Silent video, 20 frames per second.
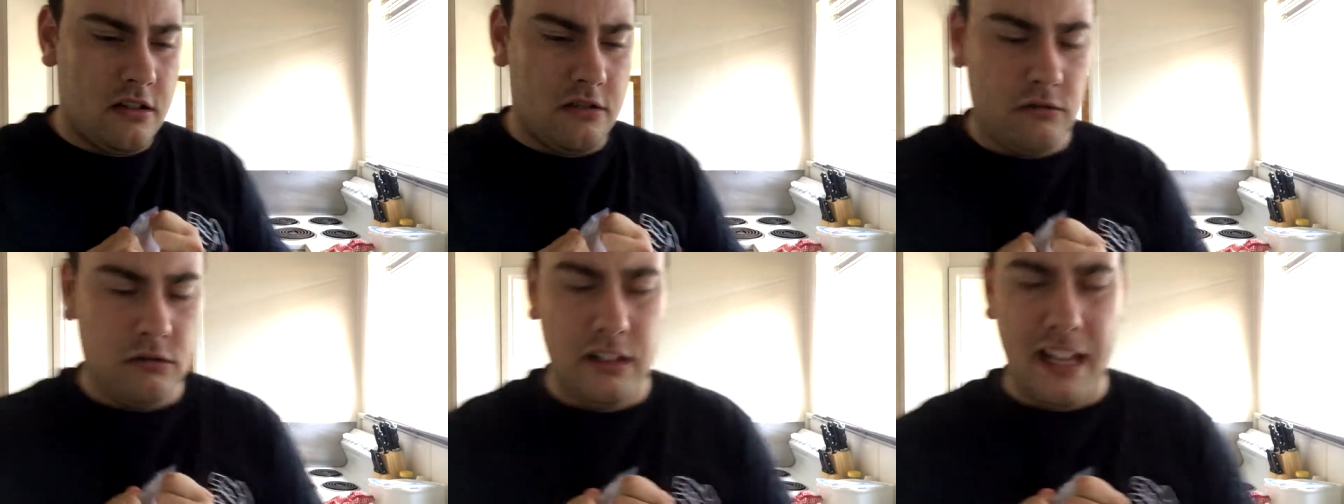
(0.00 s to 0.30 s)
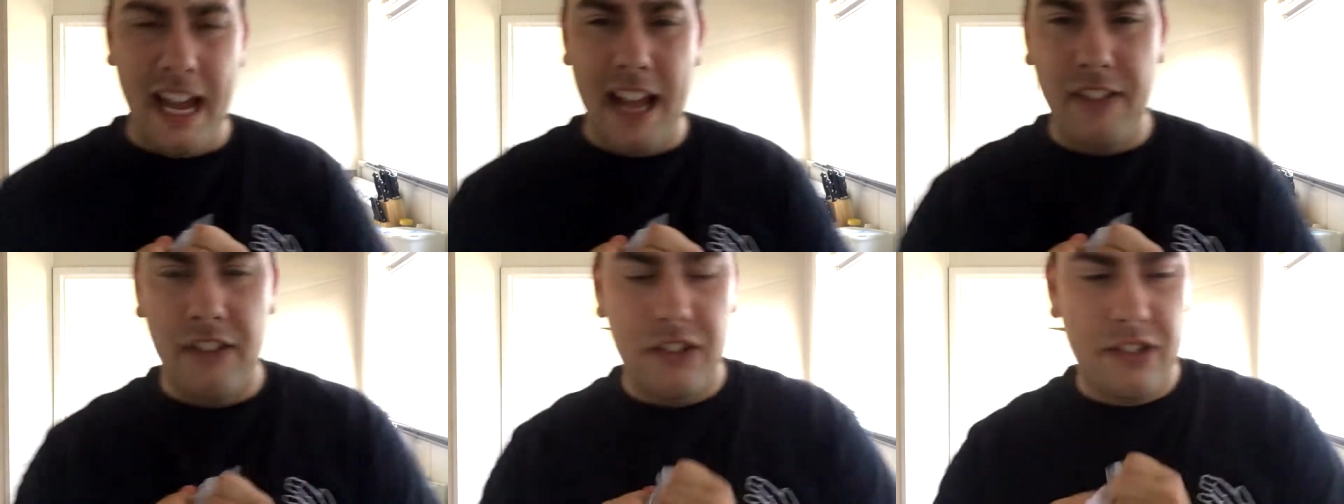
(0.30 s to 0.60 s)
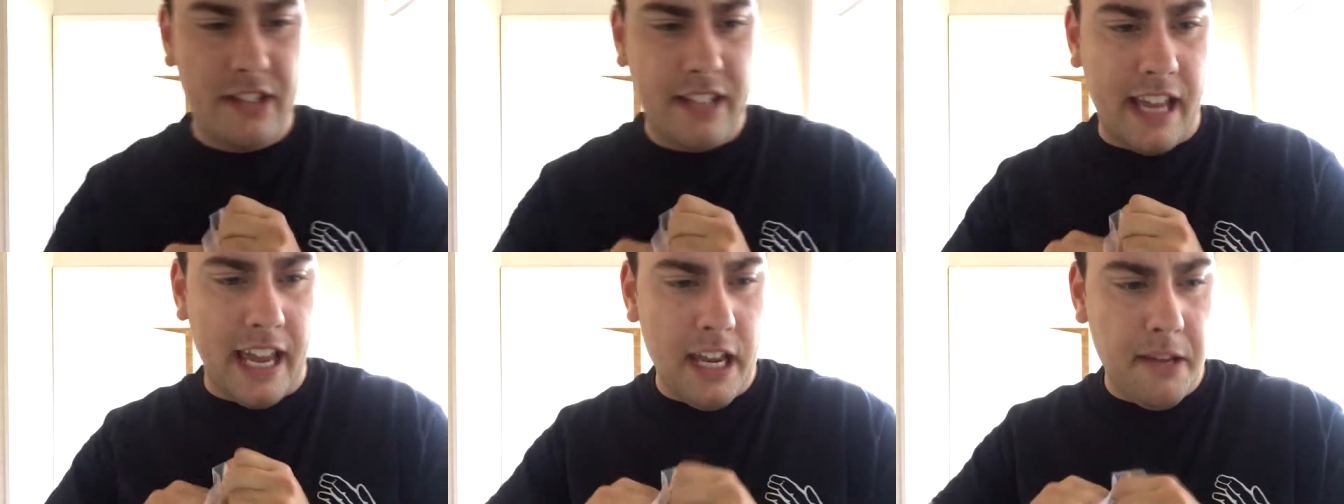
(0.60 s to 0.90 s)
we'll add
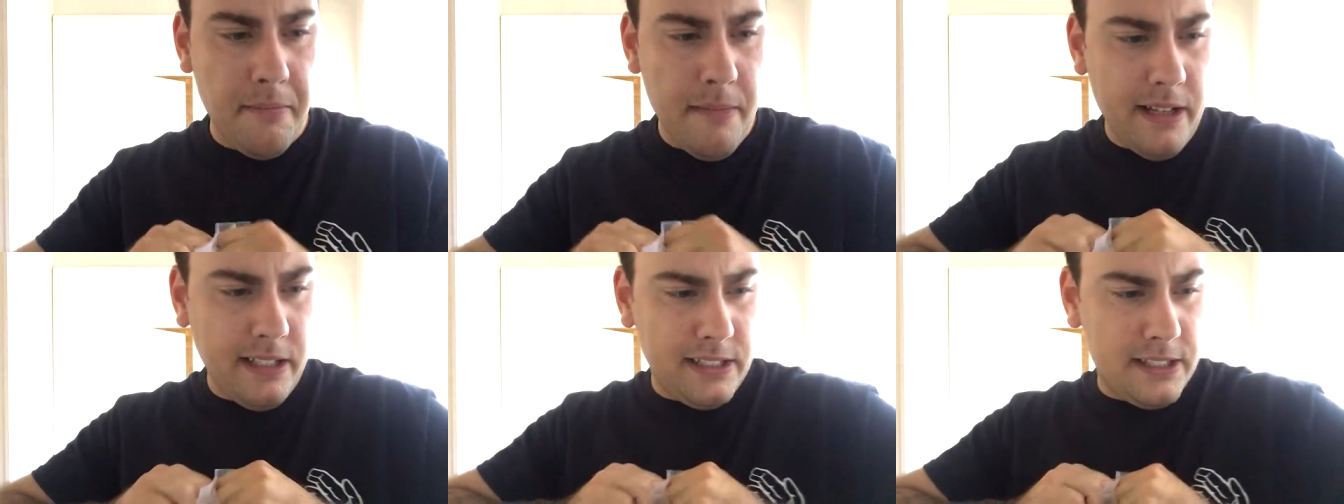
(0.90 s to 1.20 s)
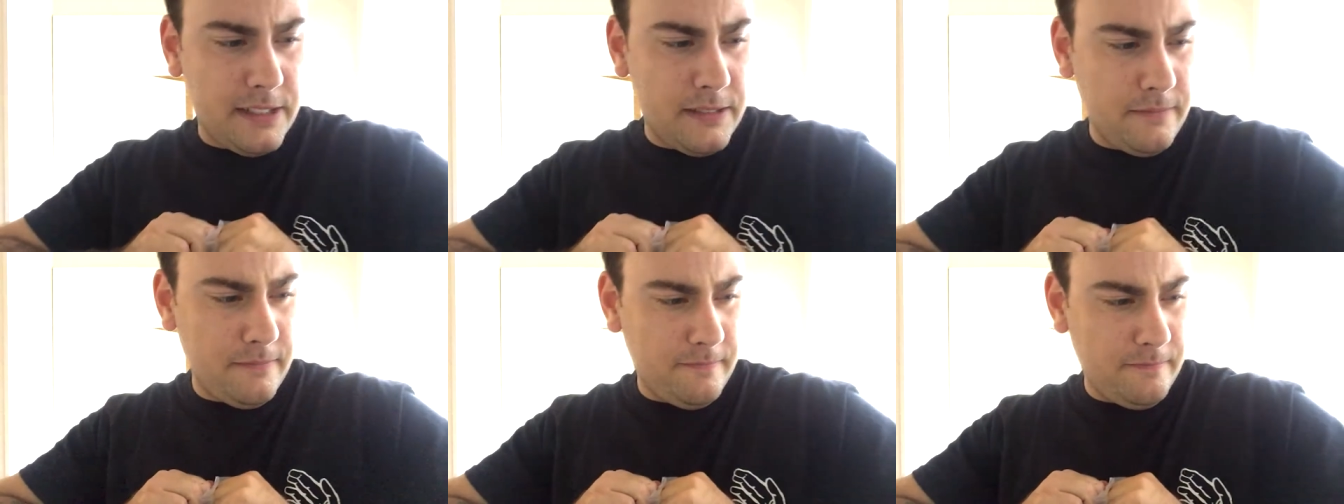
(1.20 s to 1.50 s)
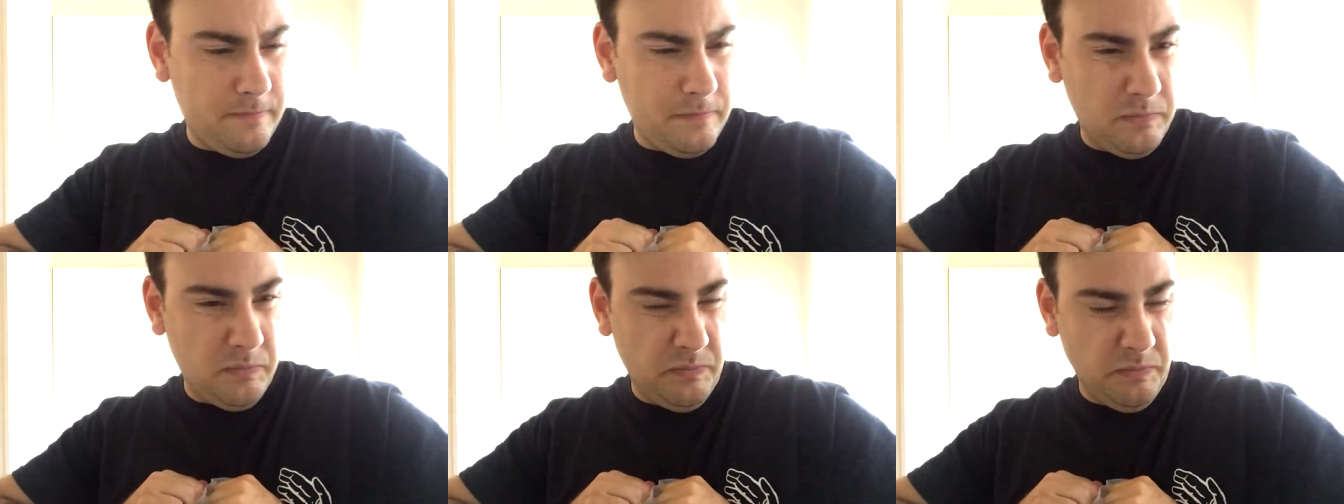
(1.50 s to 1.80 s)
this cake mix.
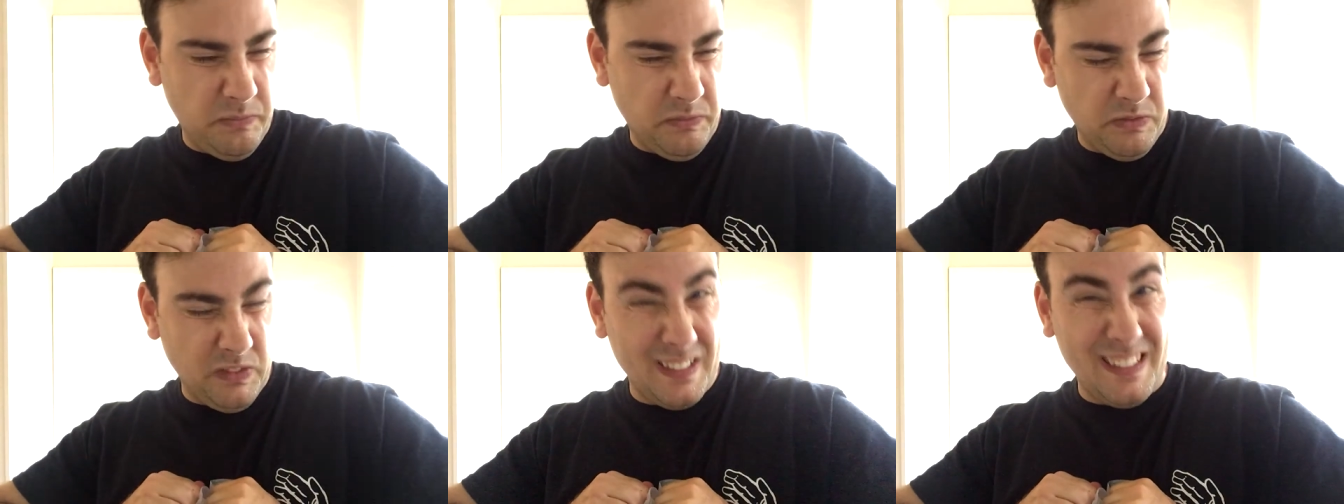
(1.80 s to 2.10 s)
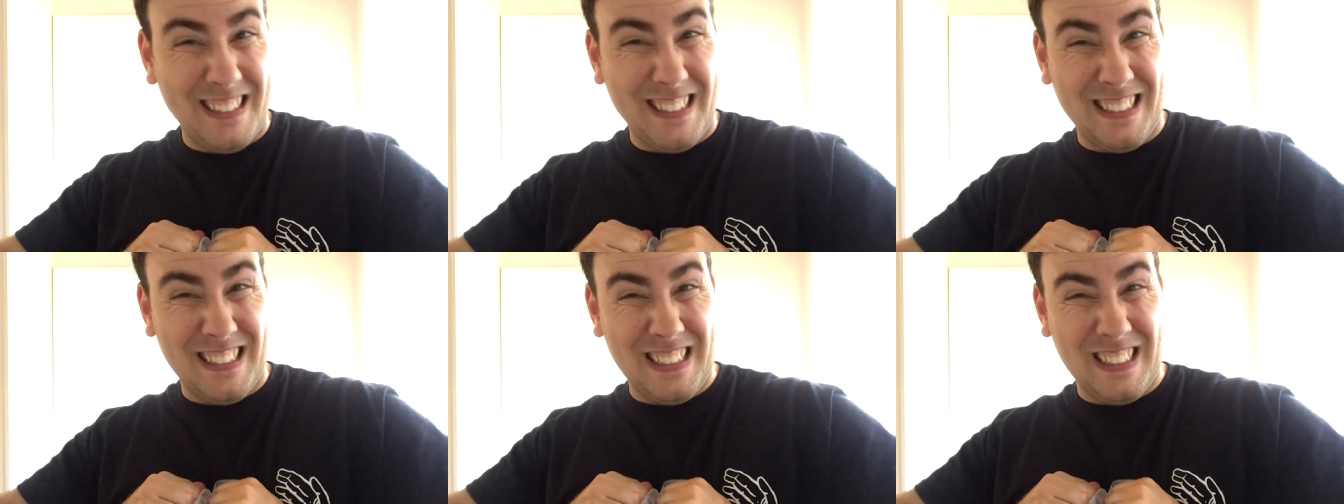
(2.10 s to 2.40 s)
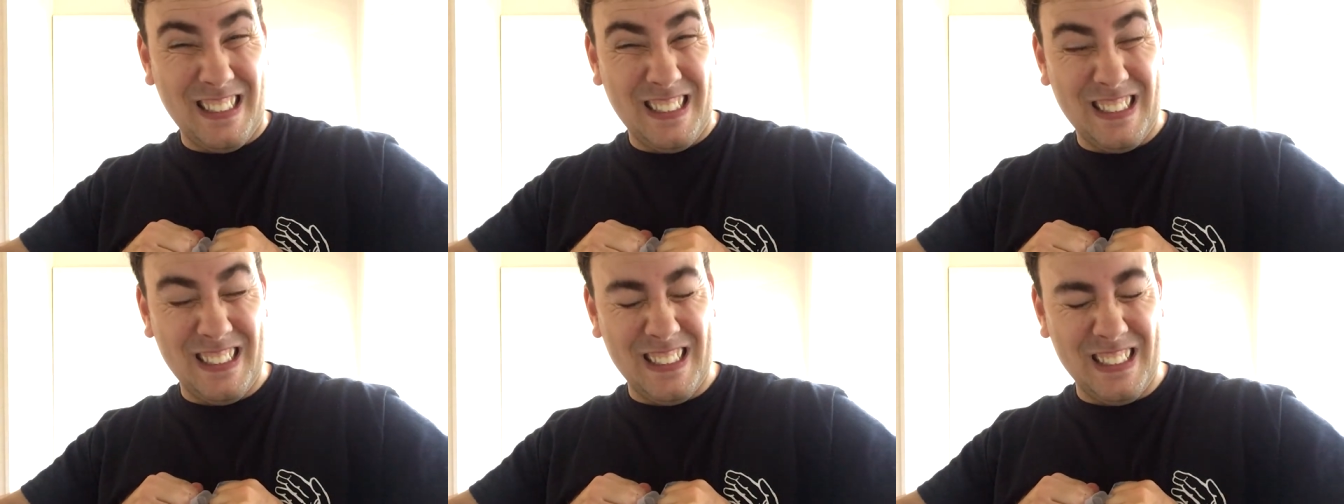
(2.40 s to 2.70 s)

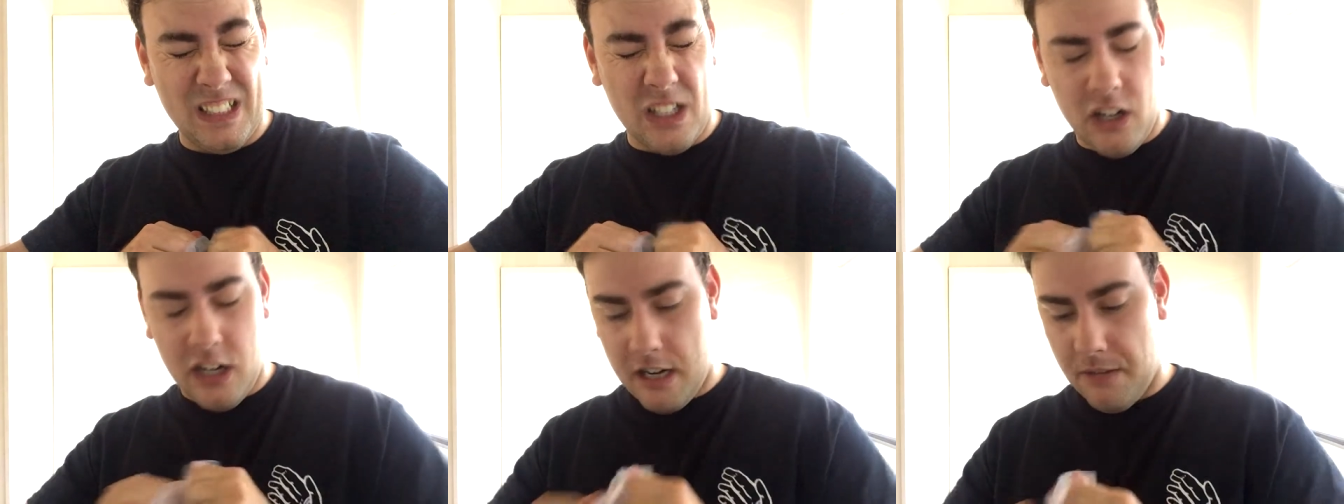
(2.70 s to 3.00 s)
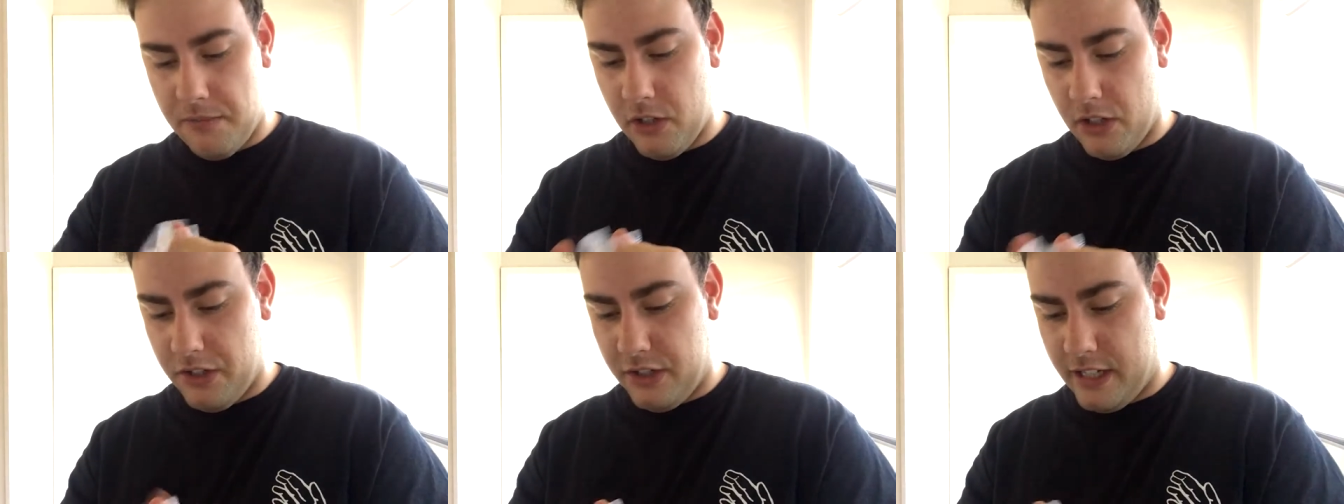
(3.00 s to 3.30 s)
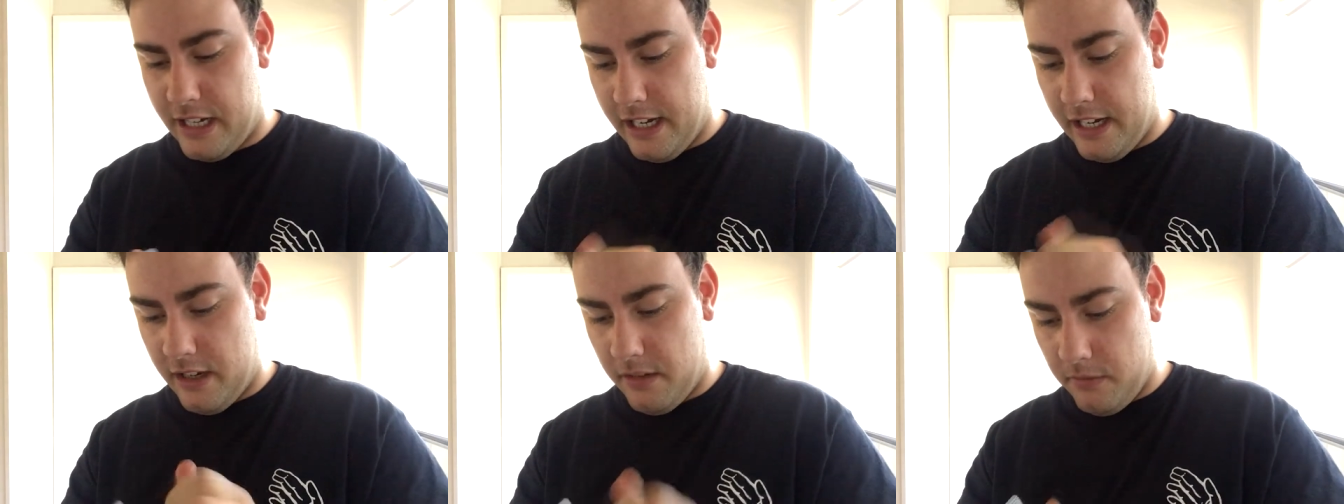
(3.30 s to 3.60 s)
Oh, I'm so scared,